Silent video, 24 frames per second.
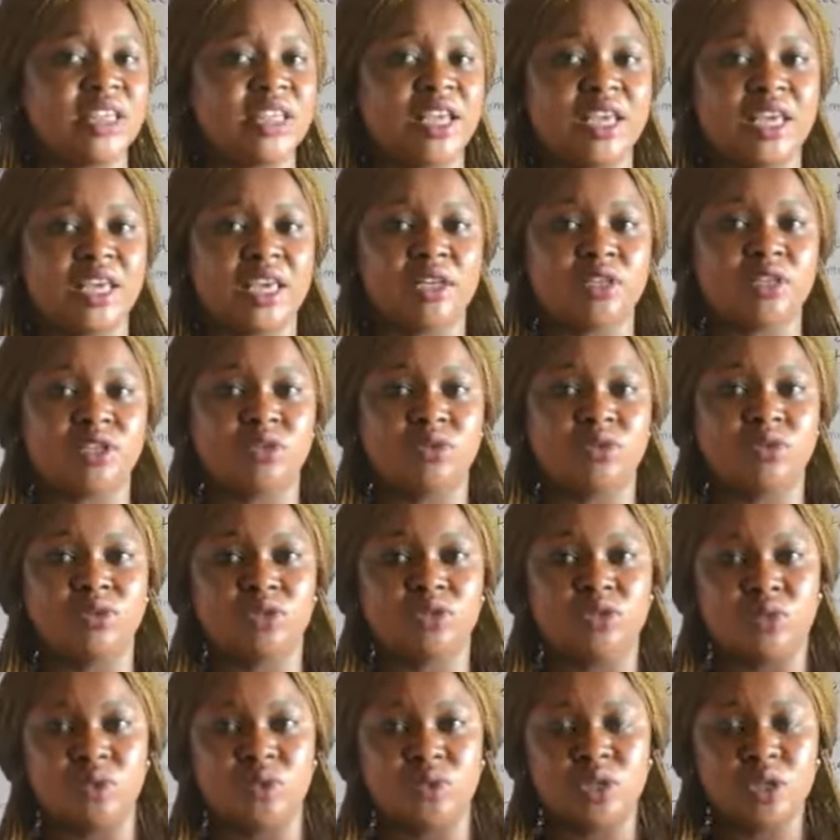against
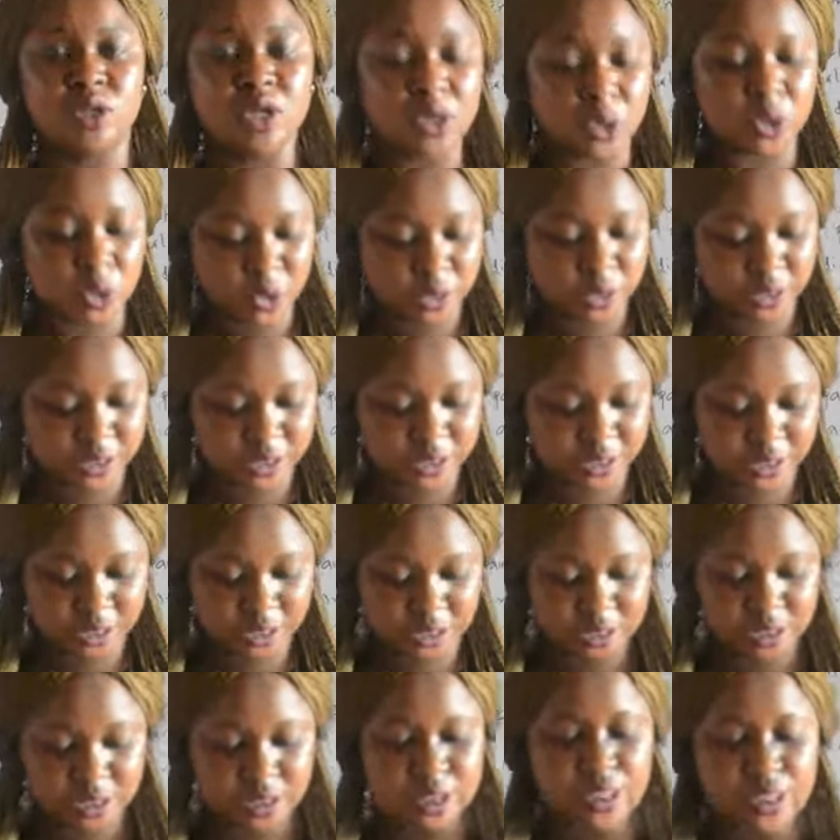those
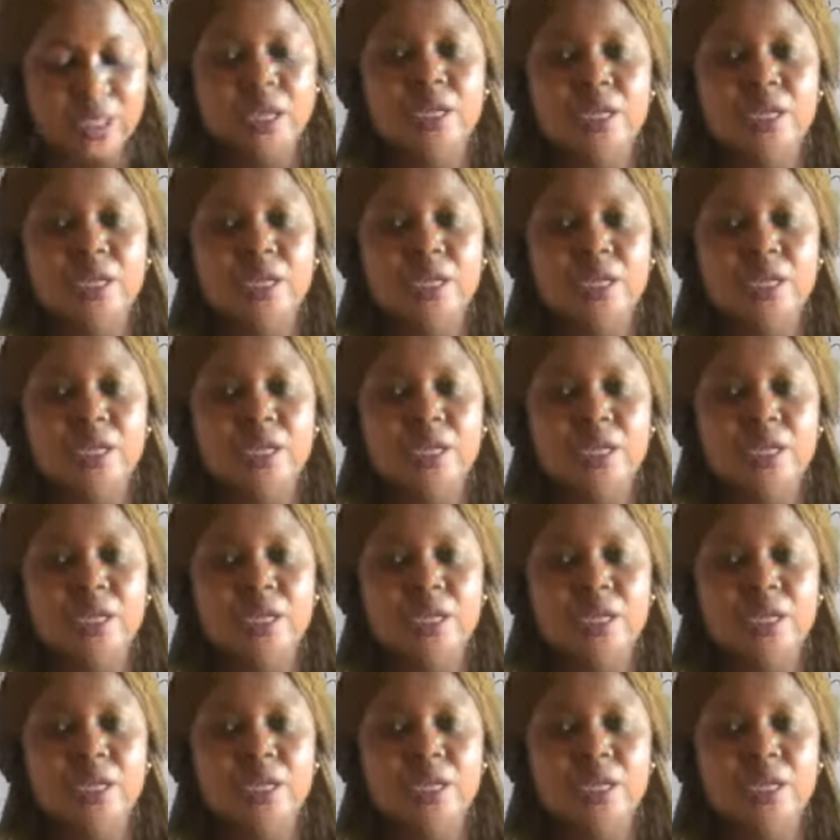diseases.